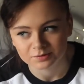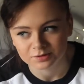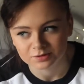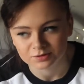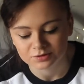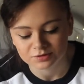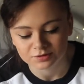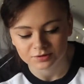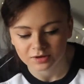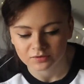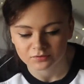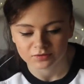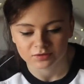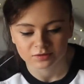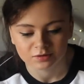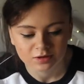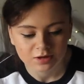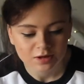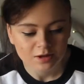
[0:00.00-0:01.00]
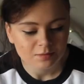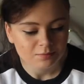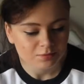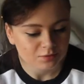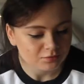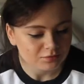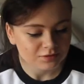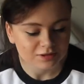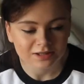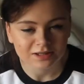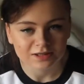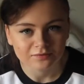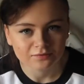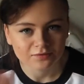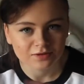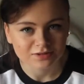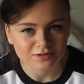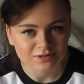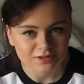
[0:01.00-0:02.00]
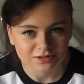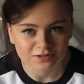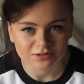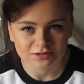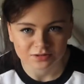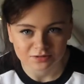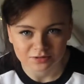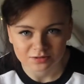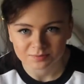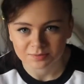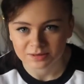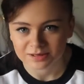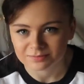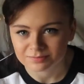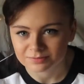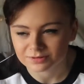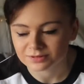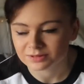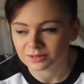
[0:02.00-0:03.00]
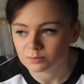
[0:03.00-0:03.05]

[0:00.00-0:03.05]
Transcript: because you have to put all the leaflets in the newspapers,